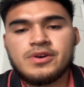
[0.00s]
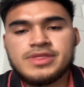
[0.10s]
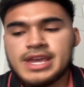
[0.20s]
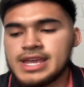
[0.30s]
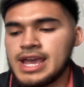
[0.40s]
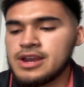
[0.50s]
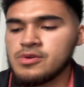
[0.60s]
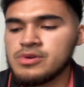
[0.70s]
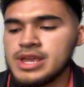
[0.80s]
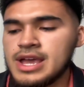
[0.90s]
in that
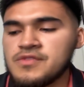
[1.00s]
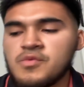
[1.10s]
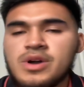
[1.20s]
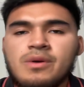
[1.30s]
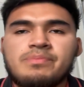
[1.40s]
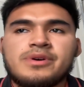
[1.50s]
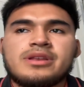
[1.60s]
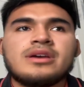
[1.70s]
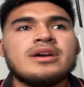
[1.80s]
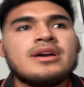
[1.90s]
category as well.
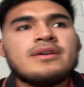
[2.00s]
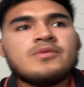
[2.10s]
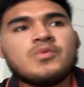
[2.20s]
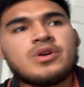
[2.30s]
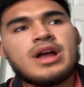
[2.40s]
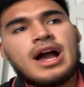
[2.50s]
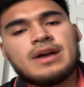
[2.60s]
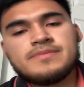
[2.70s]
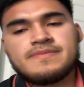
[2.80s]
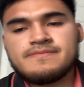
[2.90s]
But where
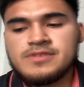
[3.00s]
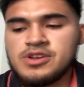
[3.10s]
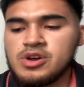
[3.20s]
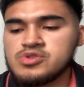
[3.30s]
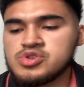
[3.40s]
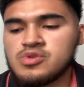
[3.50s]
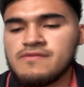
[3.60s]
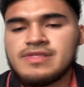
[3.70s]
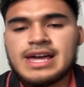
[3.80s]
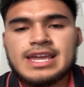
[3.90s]
I'm, you know, sort of
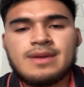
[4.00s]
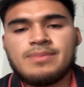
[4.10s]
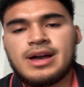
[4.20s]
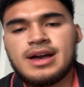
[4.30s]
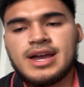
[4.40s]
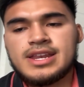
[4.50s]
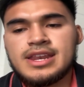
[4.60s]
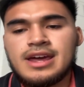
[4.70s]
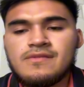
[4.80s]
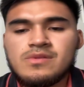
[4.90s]
lacking behind and
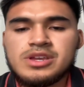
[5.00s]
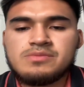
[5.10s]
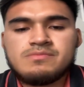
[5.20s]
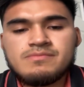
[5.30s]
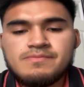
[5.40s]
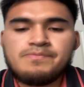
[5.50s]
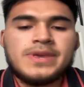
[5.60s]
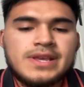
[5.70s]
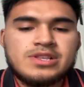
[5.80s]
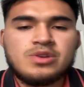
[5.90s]
not really
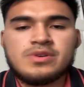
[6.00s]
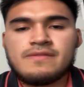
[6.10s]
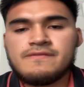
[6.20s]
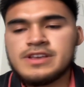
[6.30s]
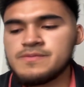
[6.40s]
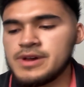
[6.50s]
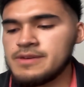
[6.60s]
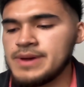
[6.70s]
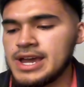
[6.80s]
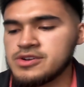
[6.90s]
being too convinced by the
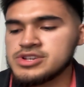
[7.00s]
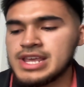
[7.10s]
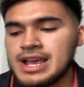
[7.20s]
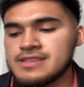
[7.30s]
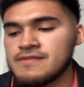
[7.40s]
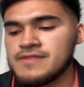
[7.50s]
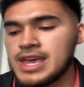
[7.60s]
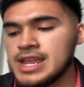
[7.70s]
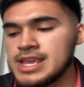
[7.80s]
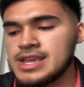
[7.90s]
Packers as of
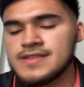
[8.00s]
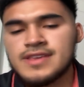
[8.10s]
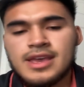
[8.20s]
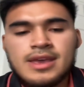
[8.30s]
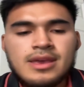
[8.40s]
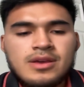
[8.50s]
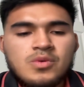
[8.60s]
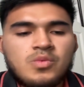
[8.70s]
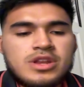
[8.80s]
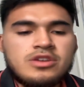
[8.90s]
yet is
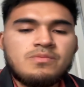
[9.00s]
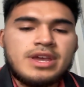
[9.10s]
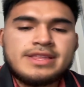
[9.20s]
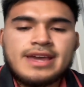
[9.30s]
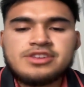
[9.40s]
when you make that